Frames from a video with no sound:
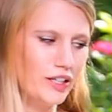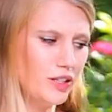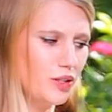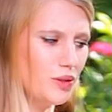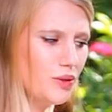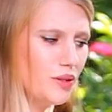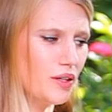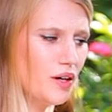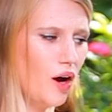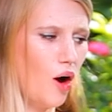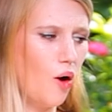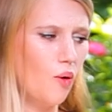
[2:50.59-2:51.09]
you
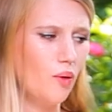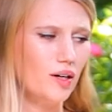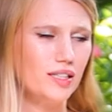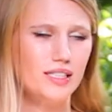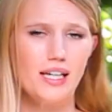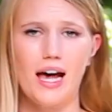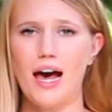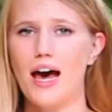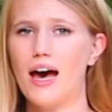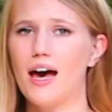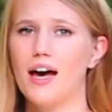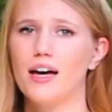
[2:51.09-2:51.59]
can always
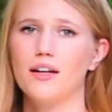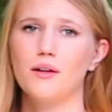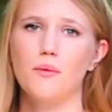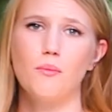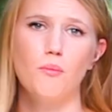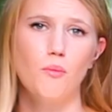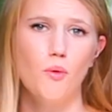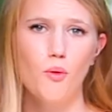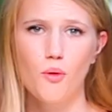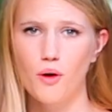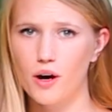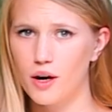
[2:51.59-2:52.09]
add
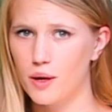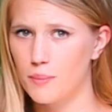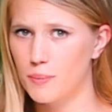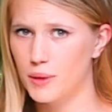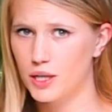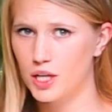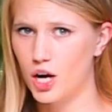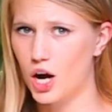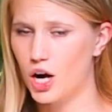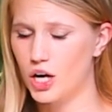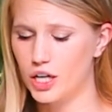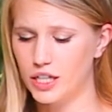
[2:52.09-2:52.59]
more
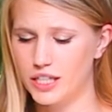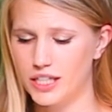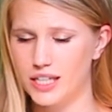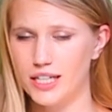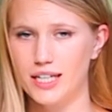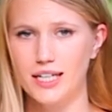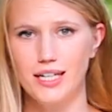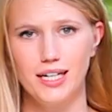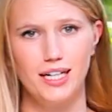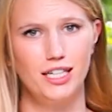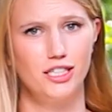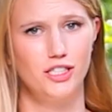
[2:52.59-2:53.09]
Bacardi
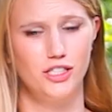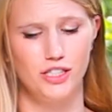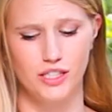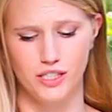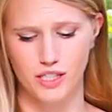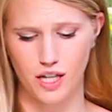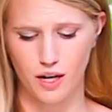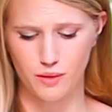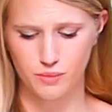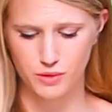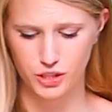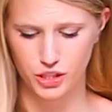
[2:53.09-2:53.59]
in. It's
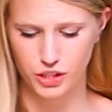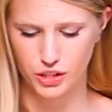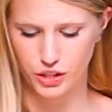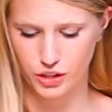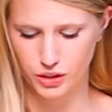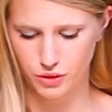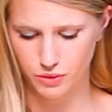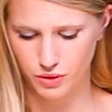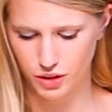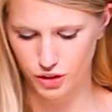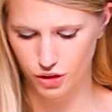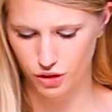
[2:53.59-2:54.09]
just up to
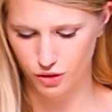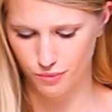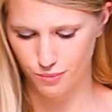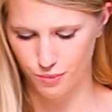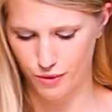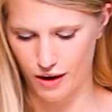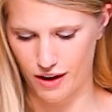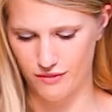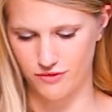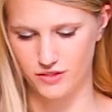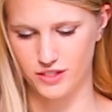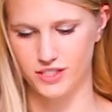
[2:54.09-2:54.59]
you and your
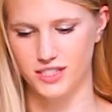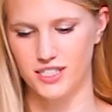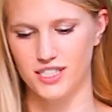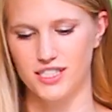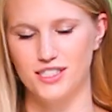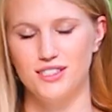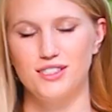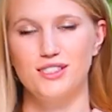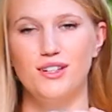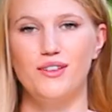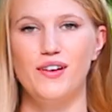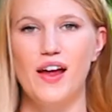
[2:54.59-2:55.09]

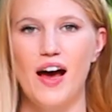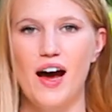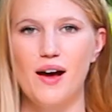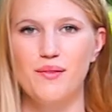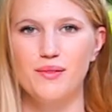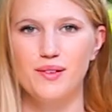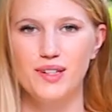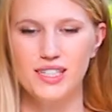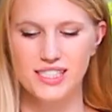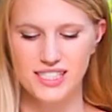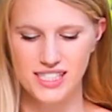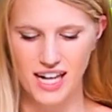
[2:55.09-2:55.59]
preferences. So now
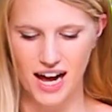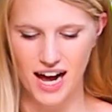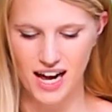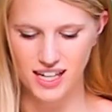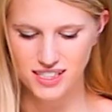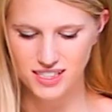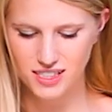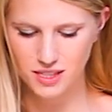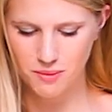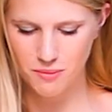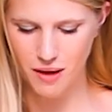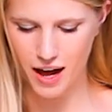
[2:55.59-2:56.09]
I'm going to
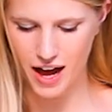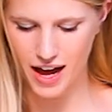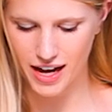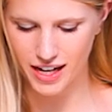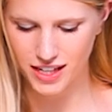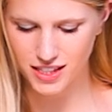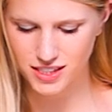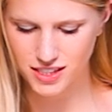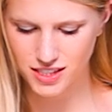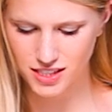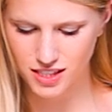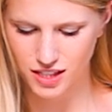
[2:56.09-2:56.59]
add some
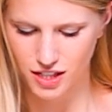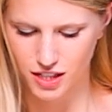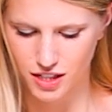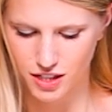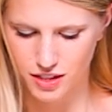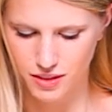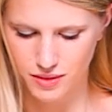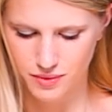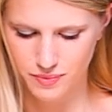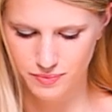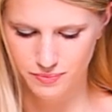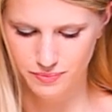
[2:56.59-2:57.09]
ice.
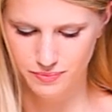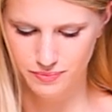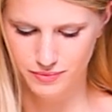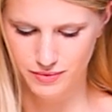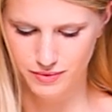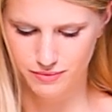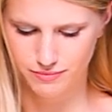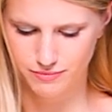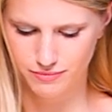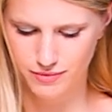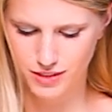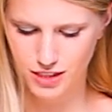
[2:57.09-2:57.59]

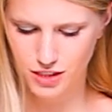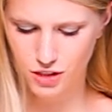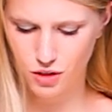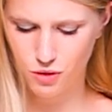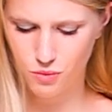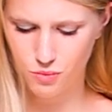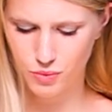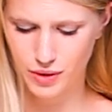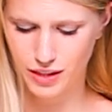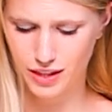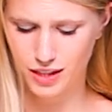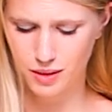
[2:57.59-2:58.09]
This is
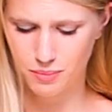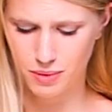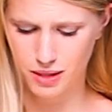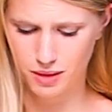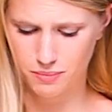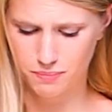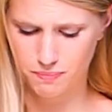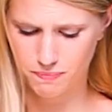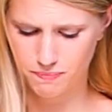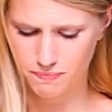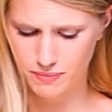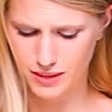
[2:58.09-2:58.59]
a really
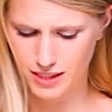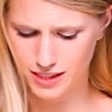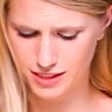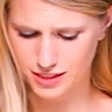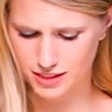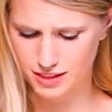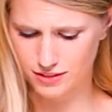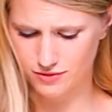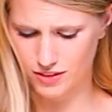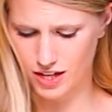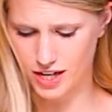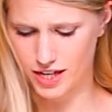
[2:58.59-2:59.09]
big
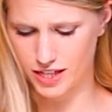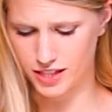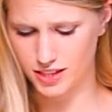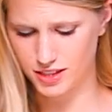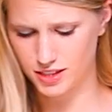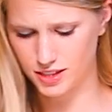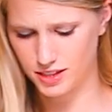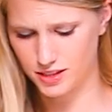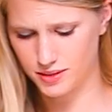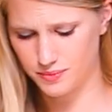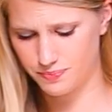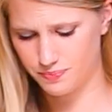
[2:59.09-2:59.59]
piece of ice,
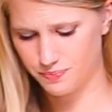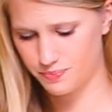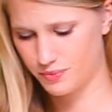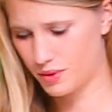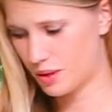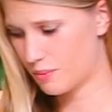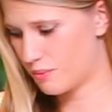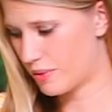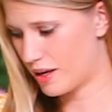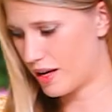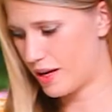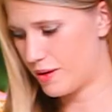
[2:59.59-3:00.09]

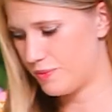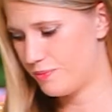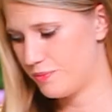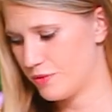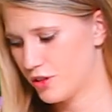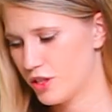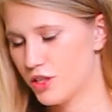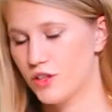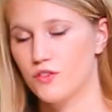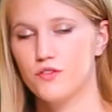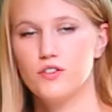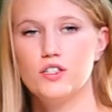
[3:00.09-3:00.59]
but
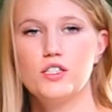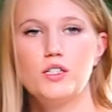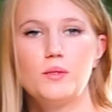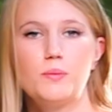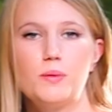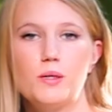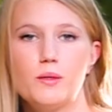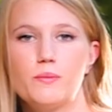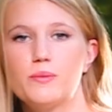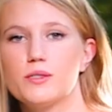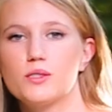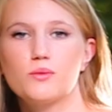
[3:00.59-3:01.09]
for the
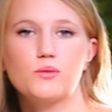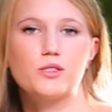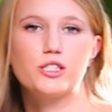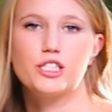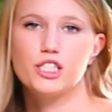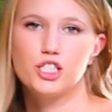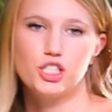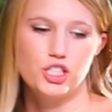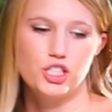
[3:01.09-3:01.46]
purpose, we're just